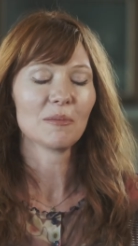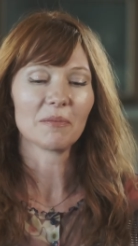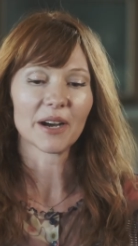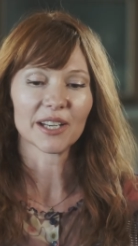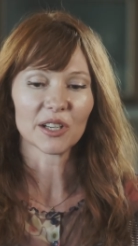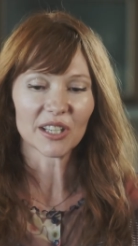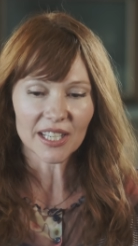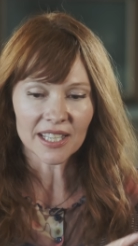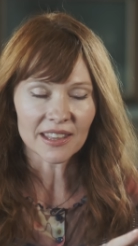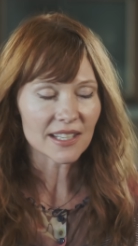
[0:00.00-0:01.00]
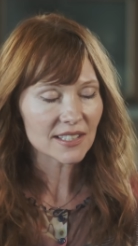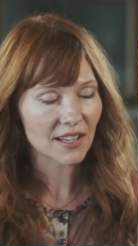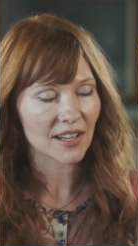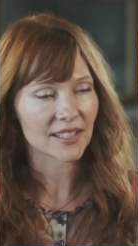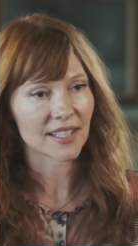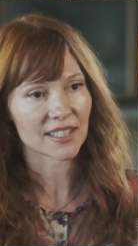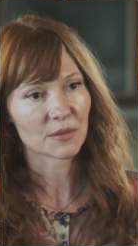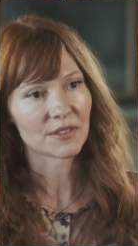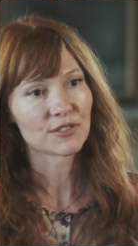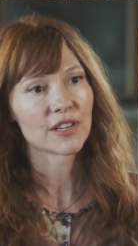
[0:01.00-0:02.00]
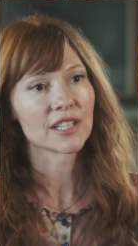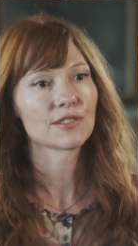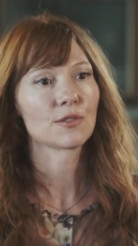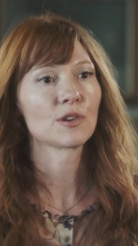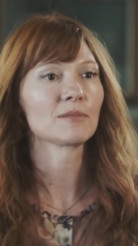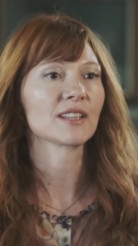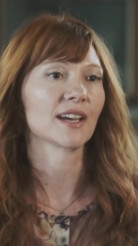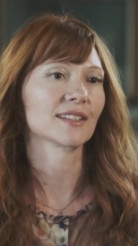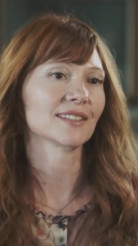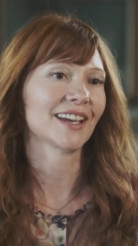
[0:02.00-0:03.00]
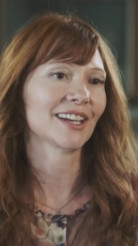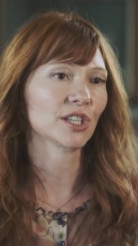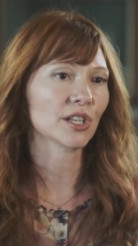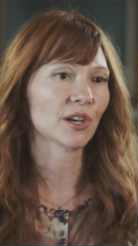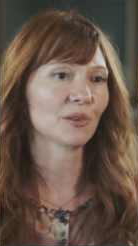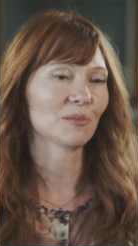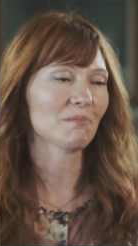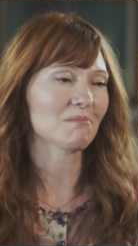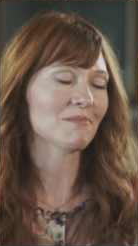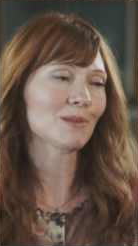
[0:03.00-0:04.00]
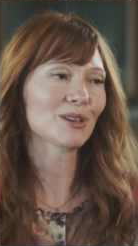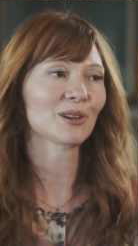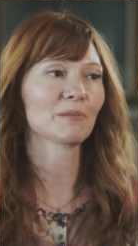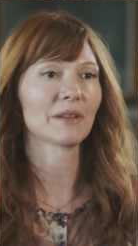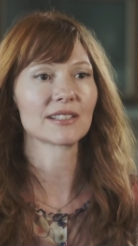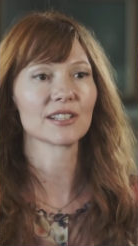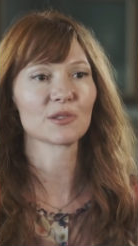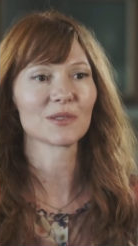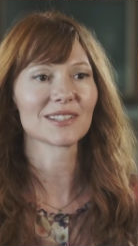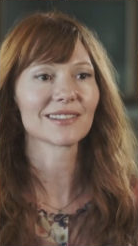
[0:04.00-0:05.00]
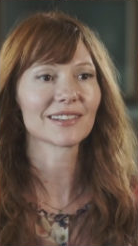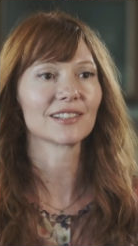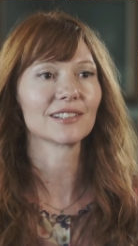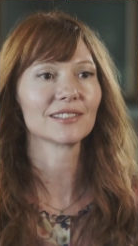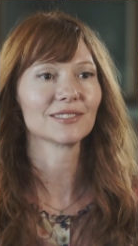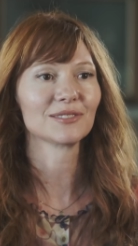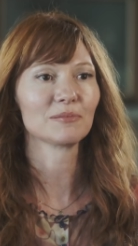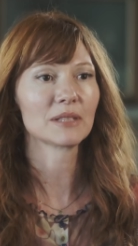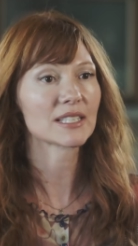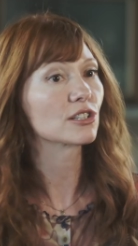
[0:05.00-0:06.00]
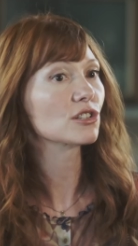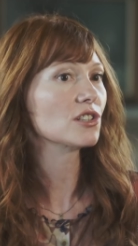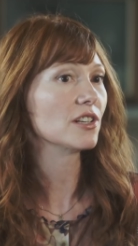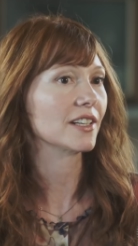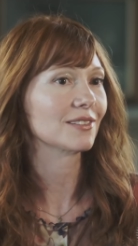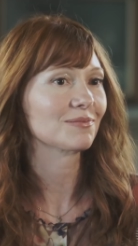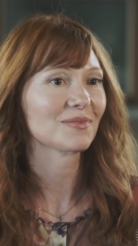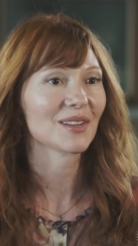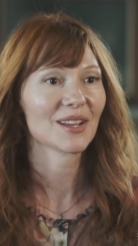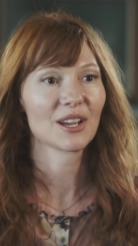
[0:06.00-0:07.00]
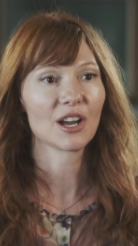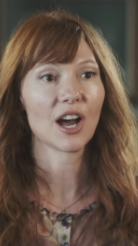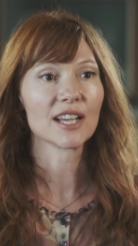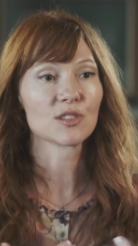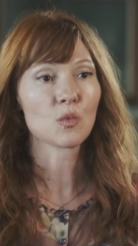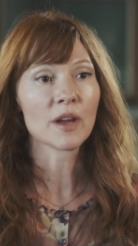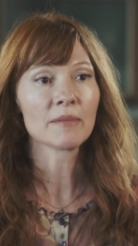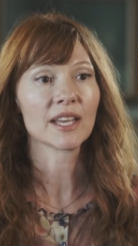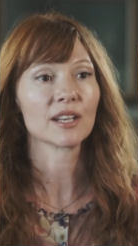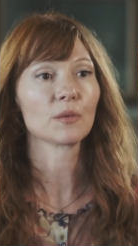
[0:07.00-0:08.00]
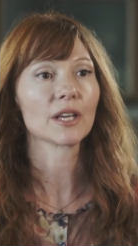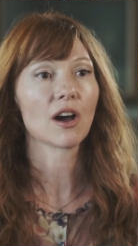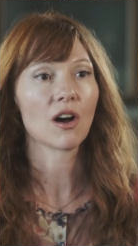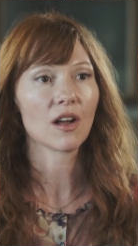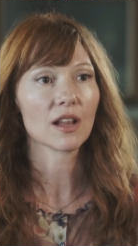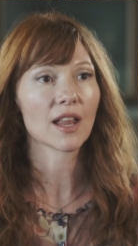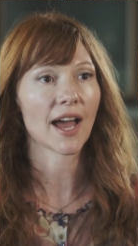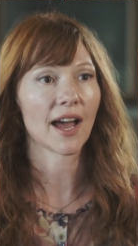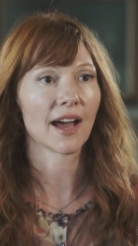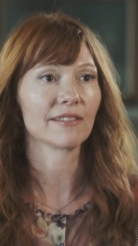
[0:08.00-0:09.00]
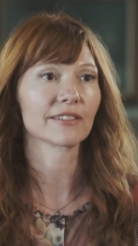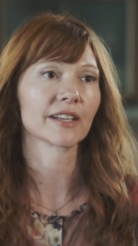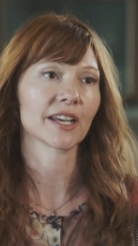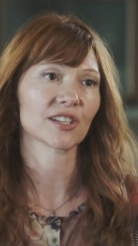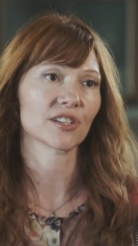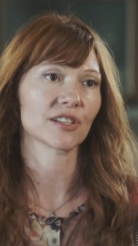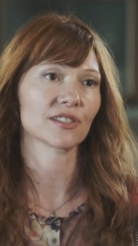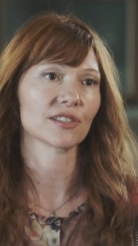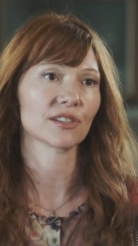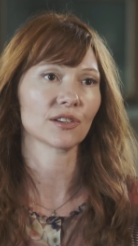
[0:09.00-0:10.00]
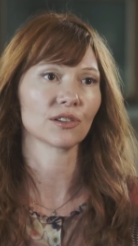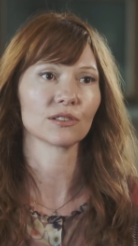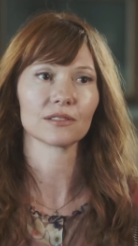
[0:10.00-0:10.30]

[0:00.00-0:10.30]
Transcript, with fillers: But in this context, we've transformed that, saying, you know, maybe her message was a little misunderstood. Mm. As women, we all have connection to